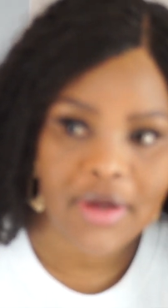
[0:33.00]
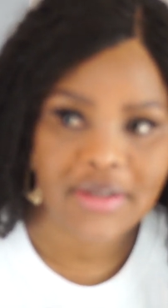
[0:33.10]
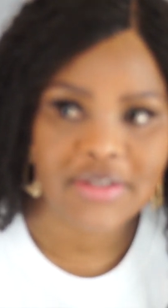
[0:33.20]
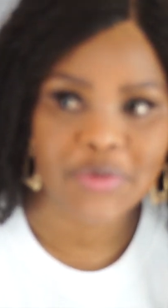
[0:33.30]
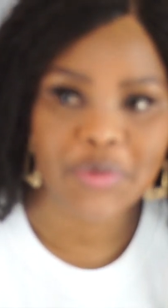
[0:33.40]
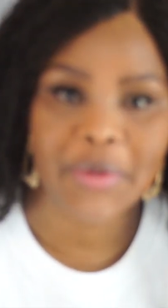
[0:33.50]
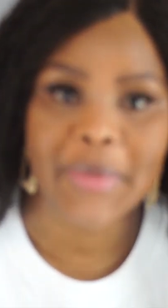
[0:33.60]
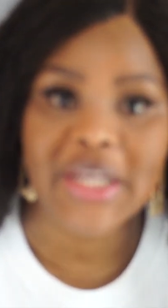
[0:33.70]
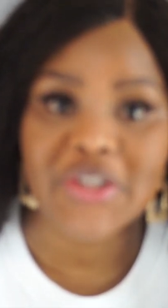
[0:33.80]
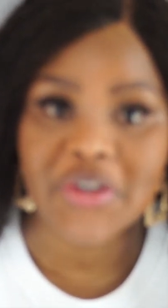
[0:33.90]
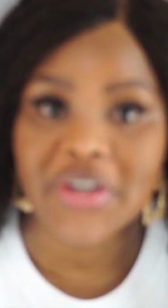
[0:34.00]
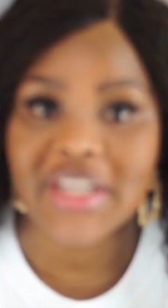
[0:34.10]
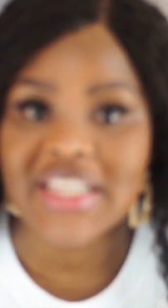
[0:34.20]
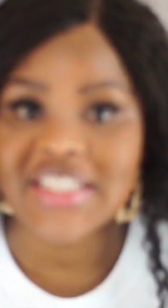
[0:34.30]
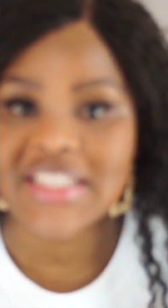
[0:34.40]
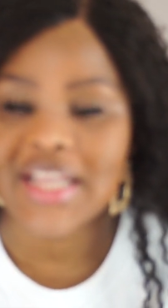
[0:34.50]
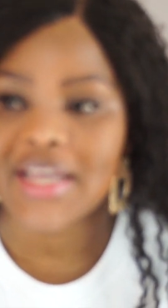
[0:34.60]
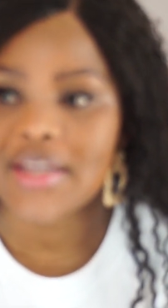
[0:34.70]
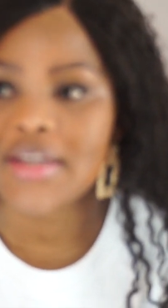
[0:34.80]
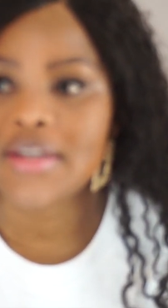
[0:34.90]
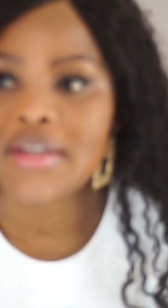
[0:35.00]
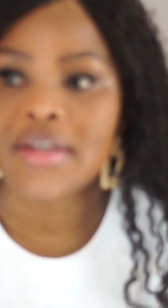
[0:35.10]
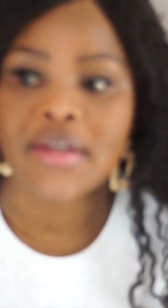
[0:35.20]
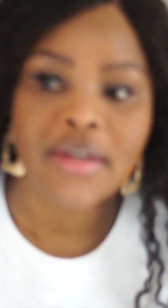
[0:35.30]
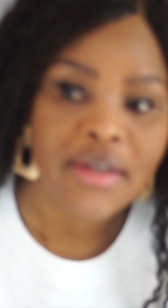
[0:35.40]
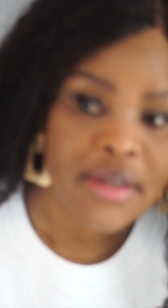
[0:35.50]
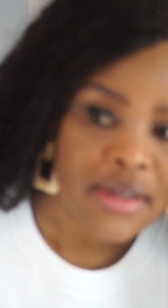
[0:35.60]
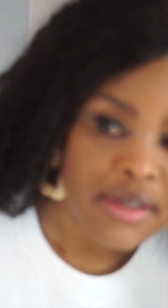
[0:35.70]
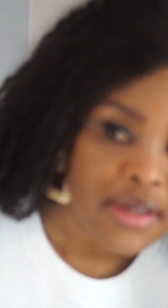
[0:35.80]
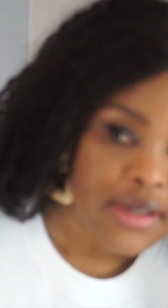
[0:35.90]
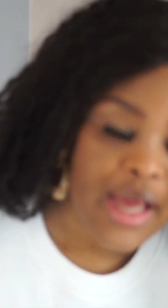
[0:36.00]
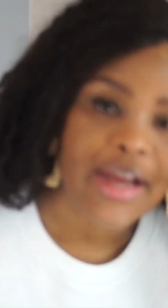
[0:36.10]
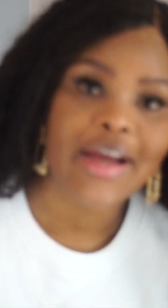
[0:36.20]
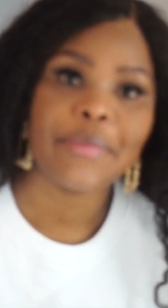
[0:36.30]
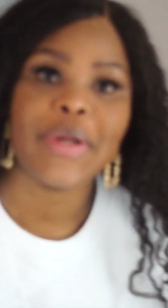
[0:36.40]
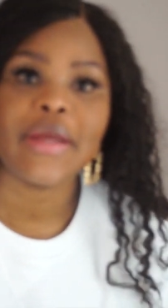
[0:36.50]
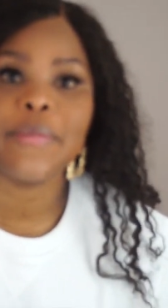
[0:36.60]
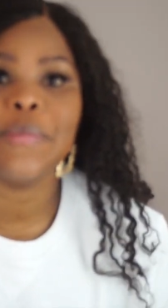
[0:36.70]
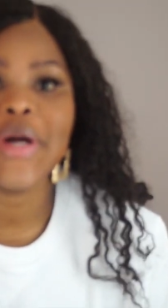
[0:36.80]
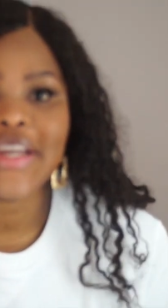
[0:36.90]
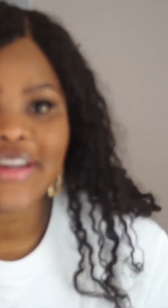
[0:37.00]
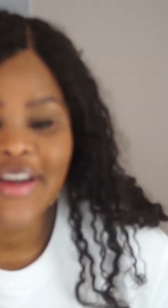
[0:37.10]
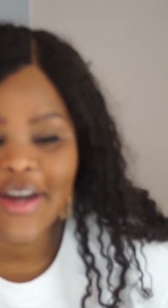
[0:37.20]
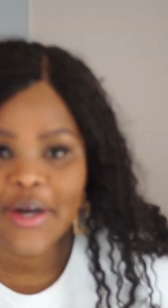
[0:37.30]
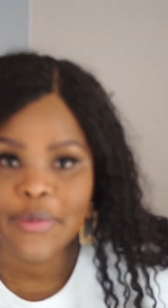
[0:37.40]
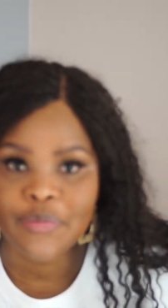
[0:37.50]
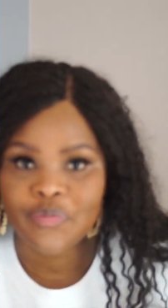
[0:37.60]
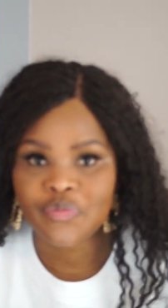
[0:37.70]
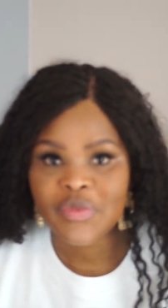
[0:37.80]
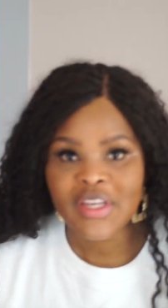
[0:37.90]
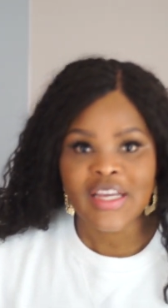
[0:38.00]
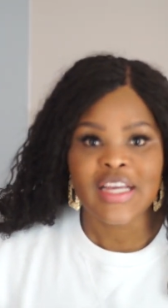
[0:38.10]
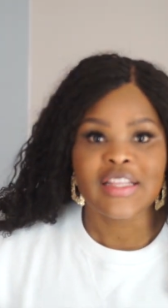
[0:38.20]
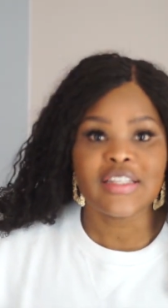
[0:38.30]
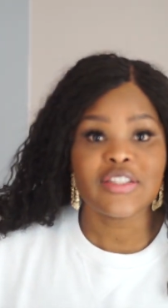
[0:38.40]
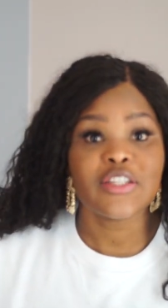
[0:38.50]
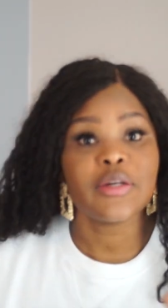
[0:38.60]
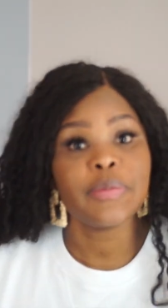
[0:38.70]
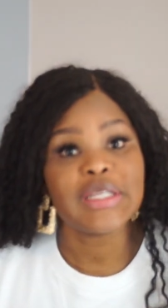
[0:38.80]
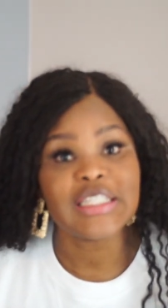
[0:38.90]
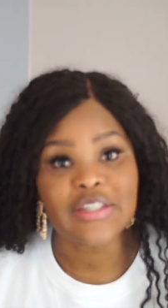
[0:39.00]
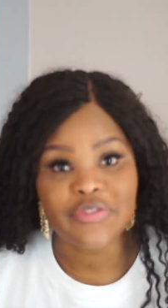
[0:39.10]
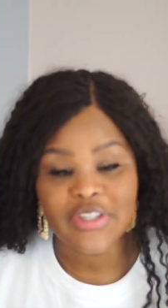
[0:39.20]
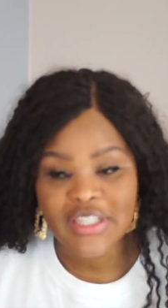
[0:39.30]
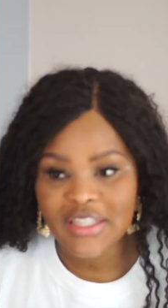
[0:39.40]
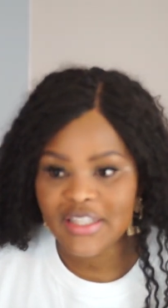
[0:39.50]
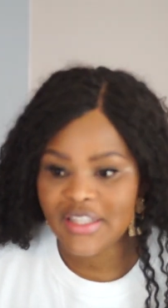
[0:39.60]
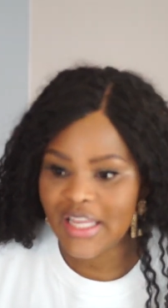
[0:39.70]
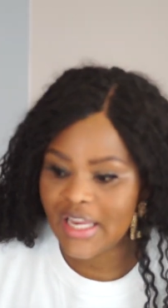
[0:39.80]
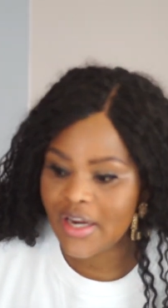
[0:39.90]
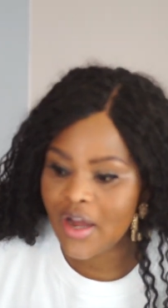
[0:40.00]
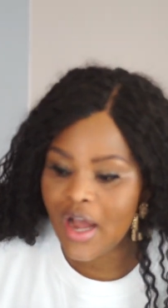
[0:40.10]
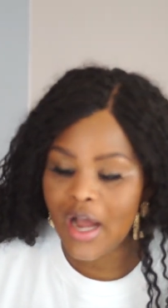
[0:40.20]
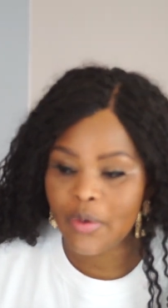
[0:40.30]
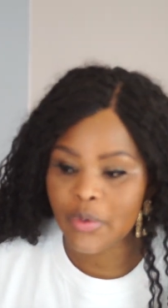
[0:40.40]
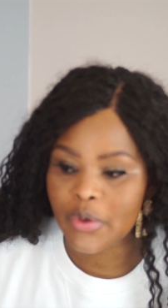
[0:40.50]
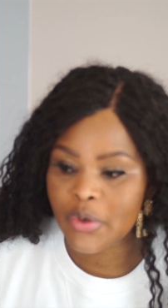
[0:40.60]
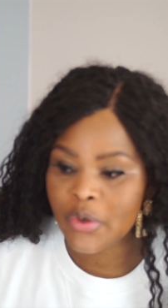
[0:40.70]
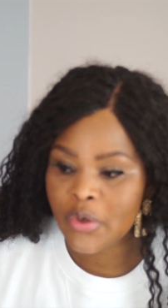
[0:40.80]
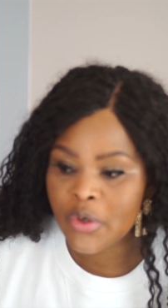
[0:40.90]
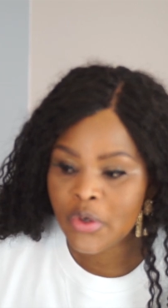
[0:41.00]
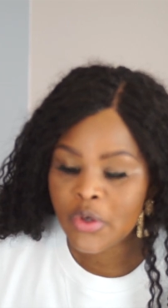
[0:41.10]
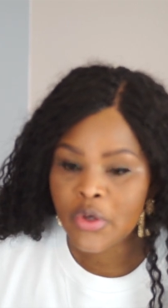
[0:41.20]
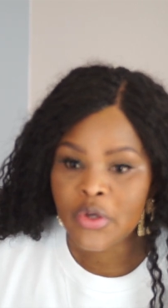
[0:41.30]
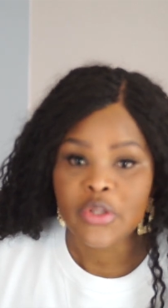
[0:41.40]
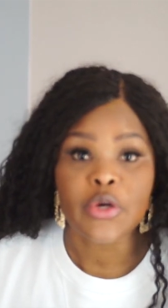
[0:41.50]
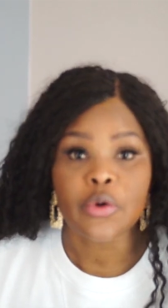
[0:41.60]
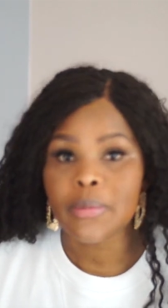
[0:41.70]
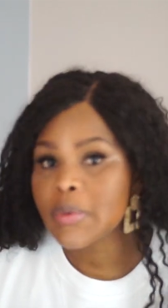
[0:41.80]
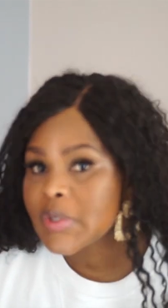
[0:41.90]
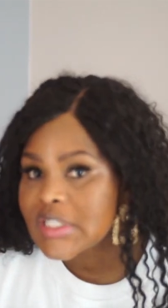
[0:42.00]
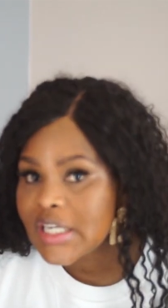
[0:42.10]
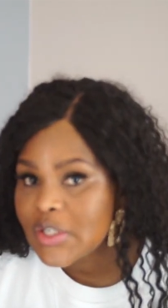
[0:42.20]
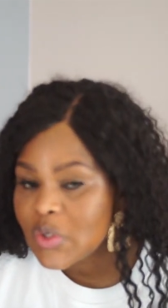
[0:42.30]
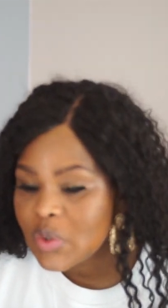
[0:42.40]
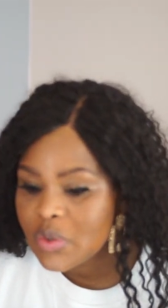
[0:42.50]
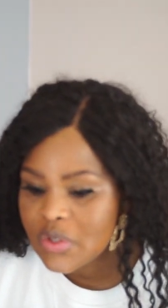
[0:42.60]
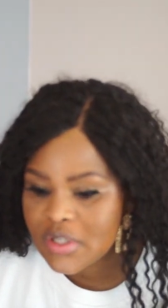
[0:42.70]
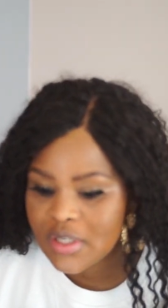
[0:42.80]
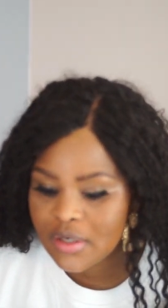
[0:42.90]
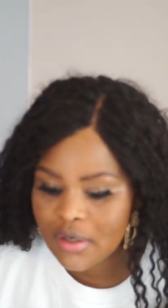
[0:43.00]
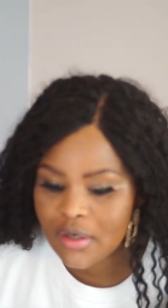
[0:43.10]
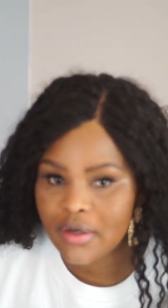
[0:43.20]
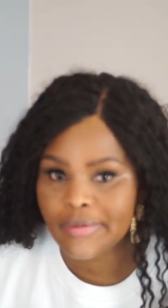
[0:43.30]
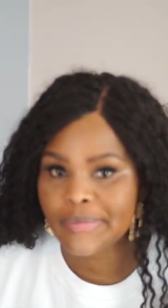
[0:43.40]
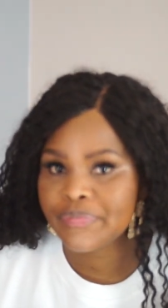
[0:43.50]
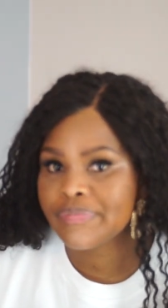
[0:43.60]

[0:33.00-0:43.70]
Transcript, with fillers: I just want to make sure he's like not coming, but um, this is going to be different than our, the normal ones I do, um,